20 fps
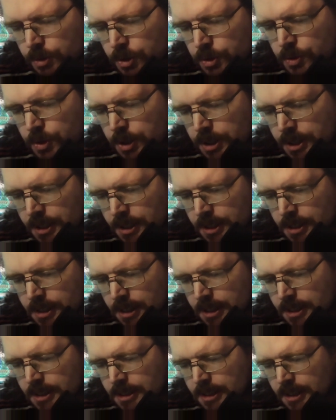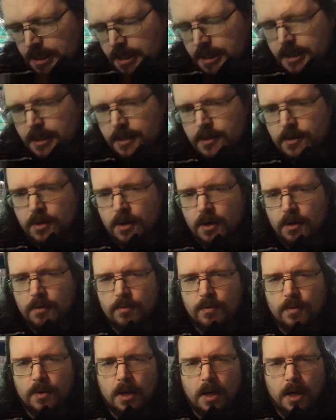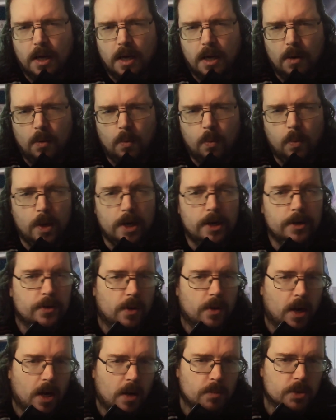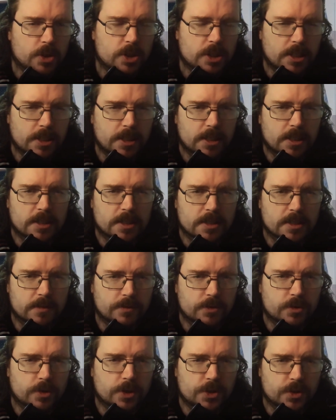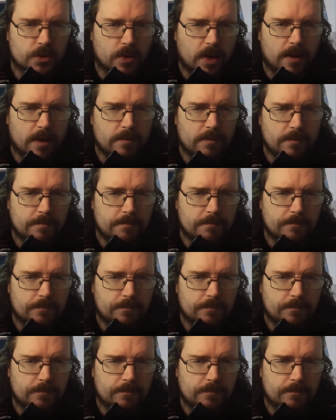It does 3 things. It is an indicator of how much clinically significant stress you have.